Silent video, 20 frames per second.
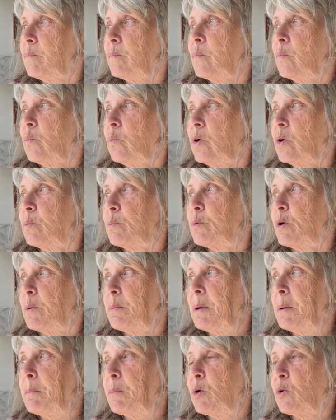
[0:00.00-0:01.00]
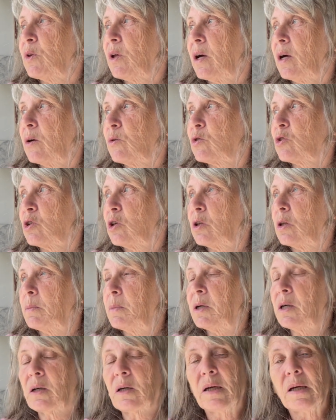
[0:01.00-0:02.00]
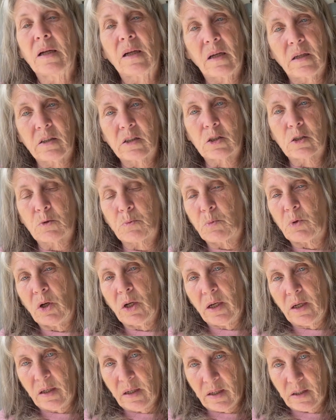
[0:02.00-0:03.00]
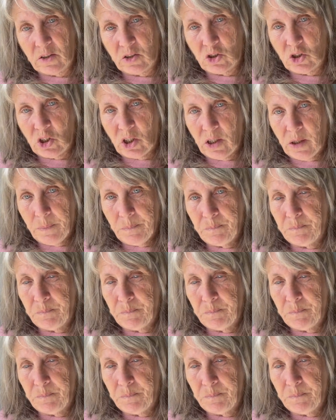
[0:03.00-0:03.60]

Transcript: We'll probably put the house on the market late spring next year,